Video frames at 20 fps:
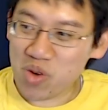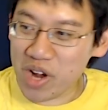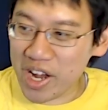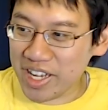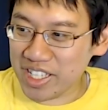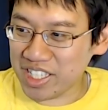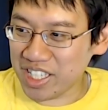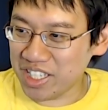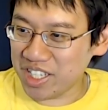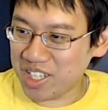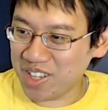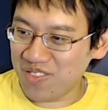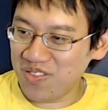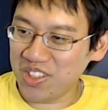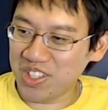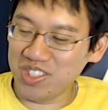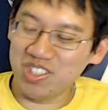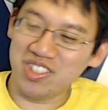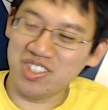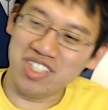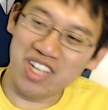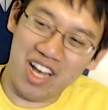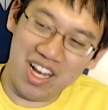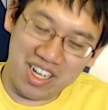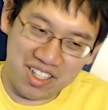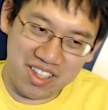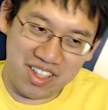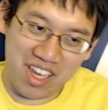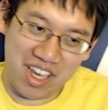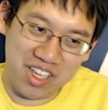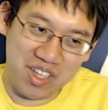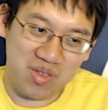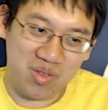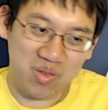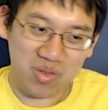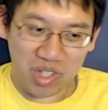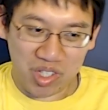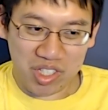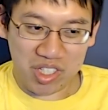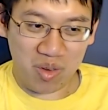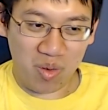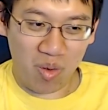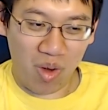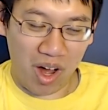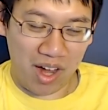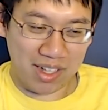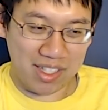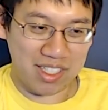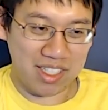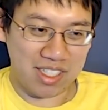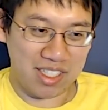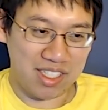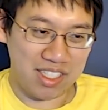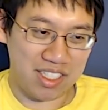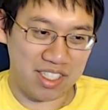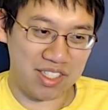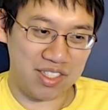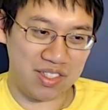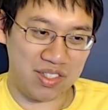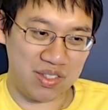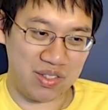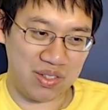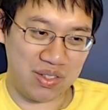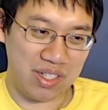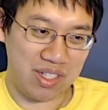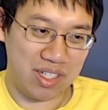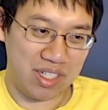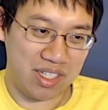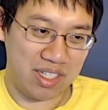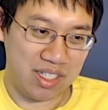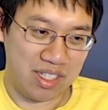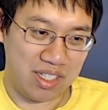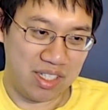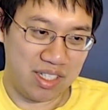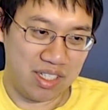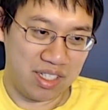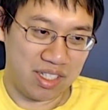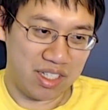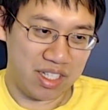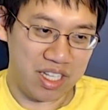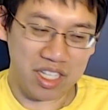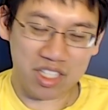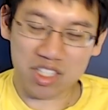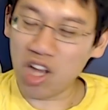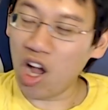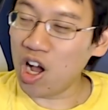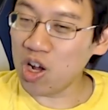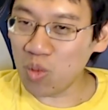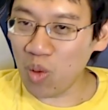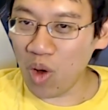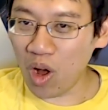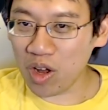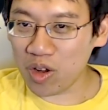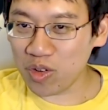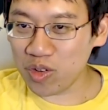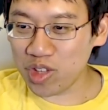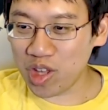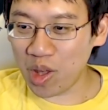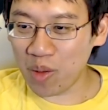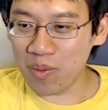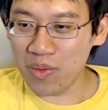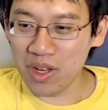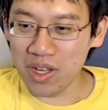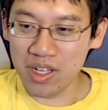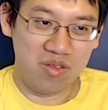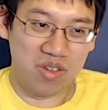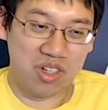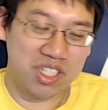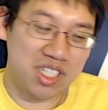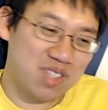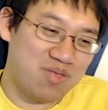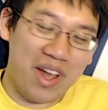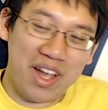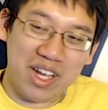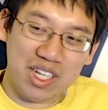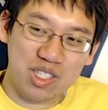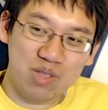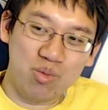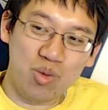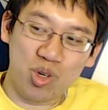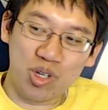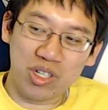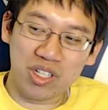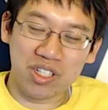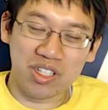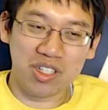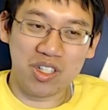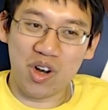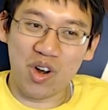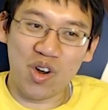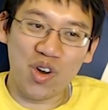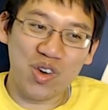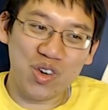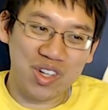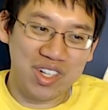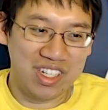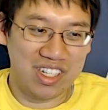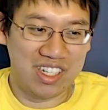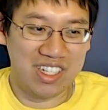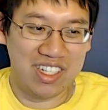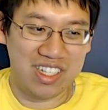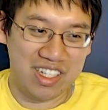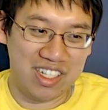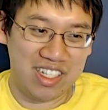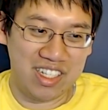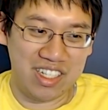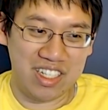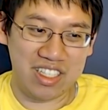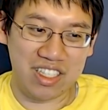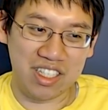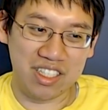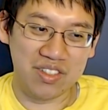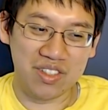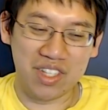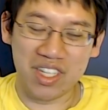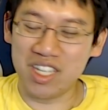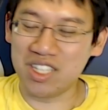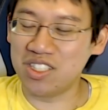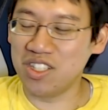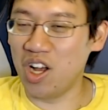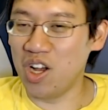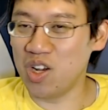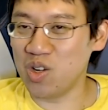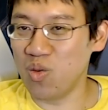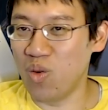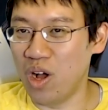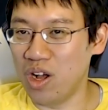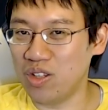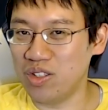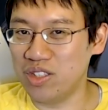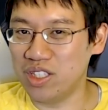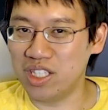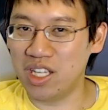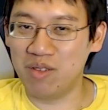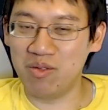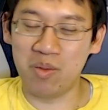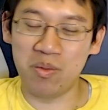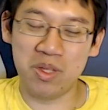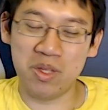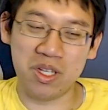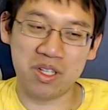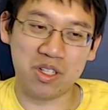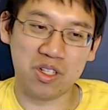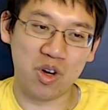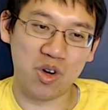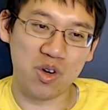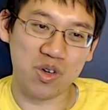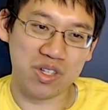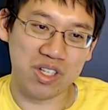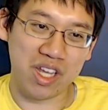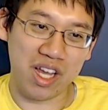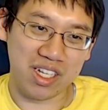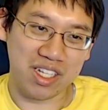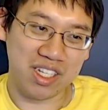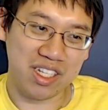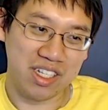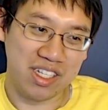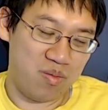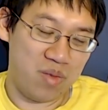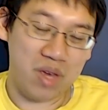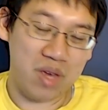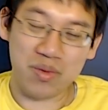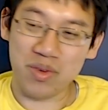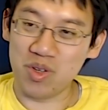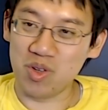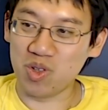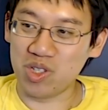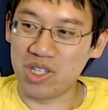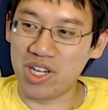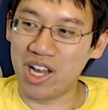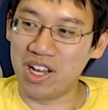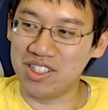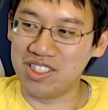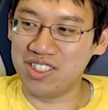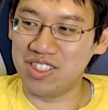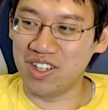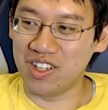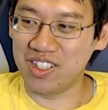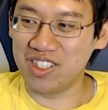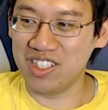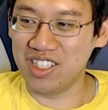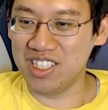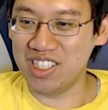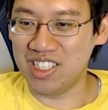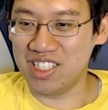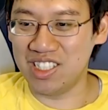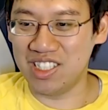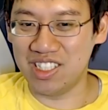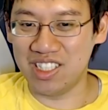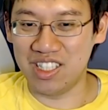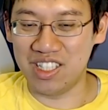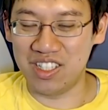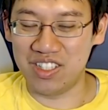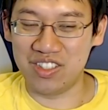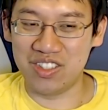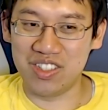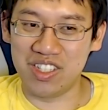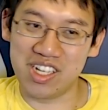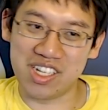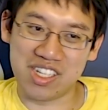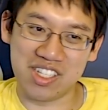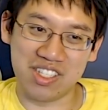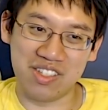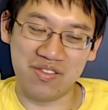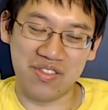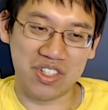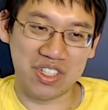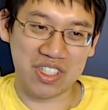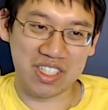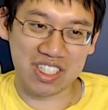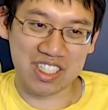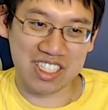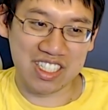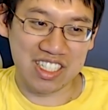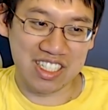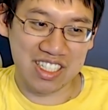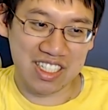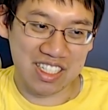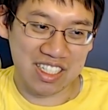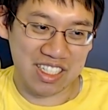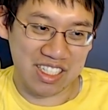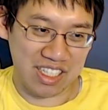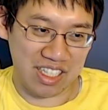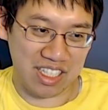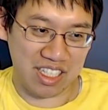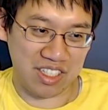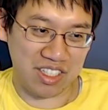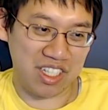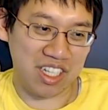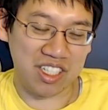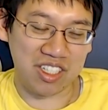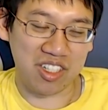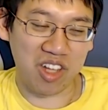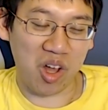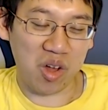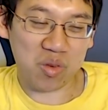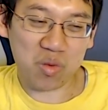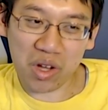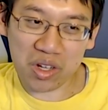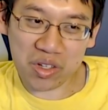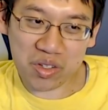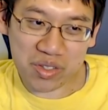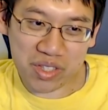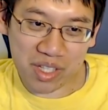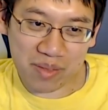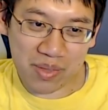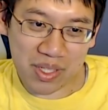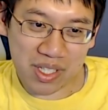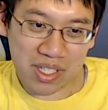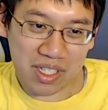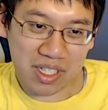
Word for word: ways that you can build your deck that you really want to King Togwaggle them. One is by exploring Un'Goro, and then you King Togwaggle to give them the Un'Goro deck. Maybe you Renounce Darkness, and then your deck isn't very good, and then you King Togwaggle them.